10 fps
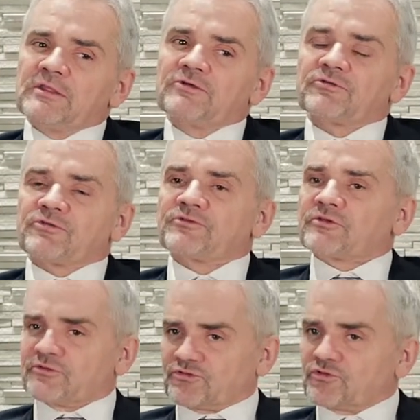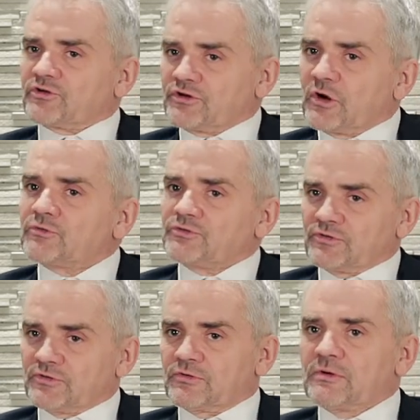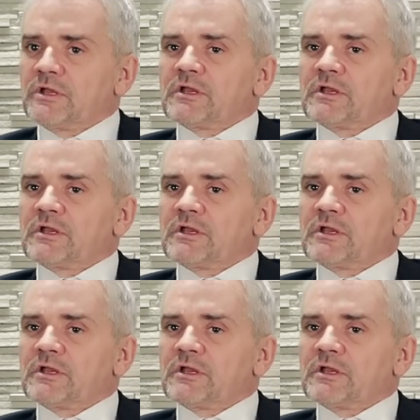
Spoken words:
These are things that the surgery don't do,